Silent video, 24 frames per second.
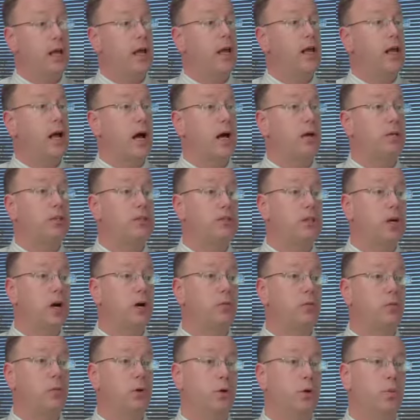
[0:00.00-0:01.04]
and how to
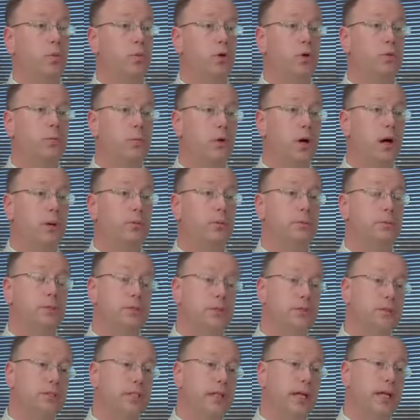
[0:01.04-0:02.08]
solve real-world problems
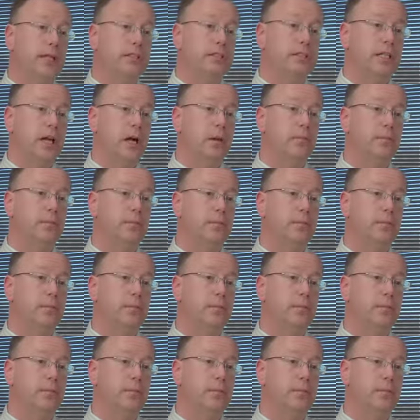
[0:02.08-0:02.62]
using ASAP.